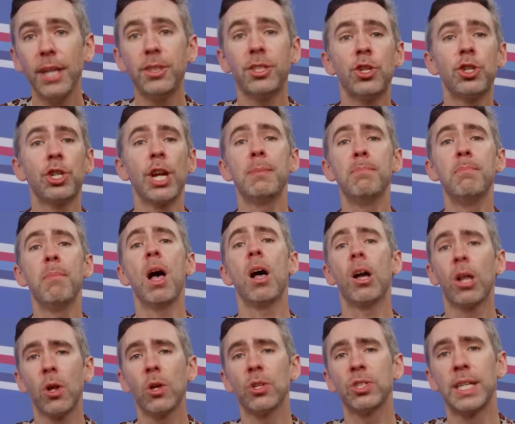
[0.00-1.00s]
It's a shame
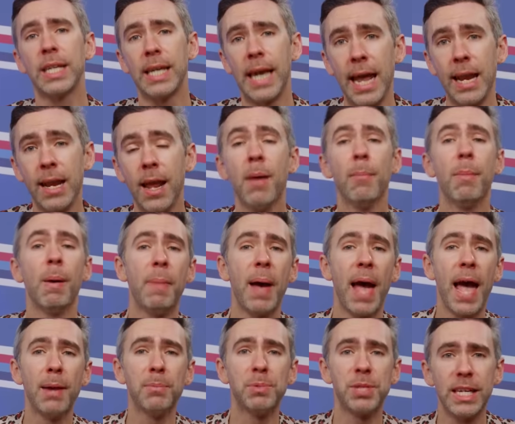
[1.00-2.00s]
Mark lost again, but
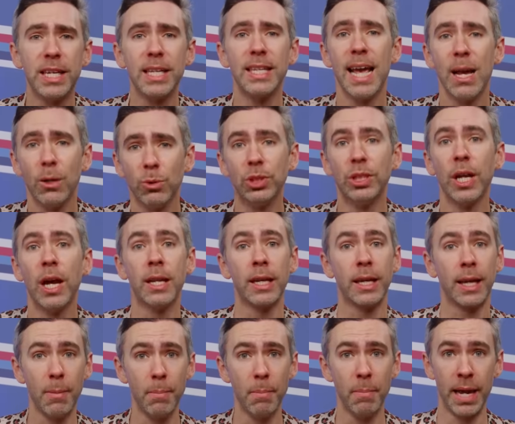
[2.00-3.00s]
perhaps he can now start a
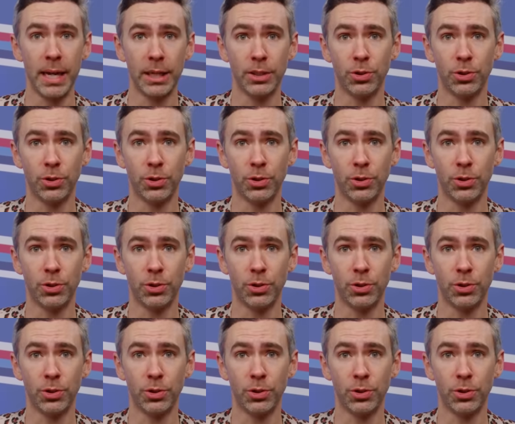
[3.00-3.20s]
comeback